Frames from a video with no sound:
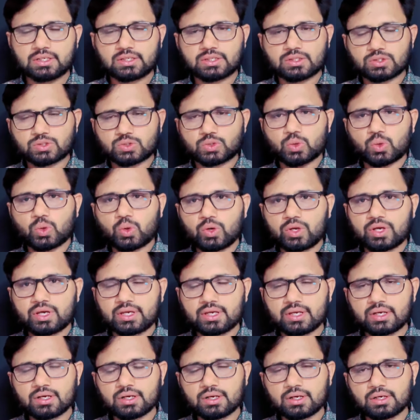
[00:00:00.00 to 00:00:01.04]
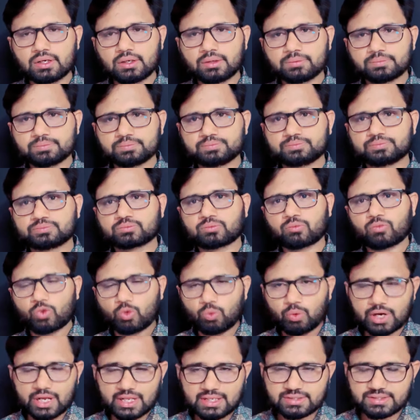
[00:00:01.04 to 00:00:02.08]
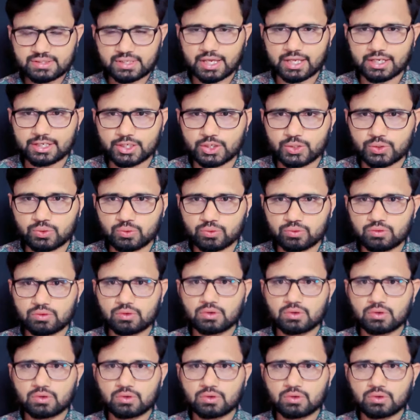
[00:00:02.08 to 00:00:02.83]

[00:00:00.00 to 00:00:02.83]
So here, what else can you do?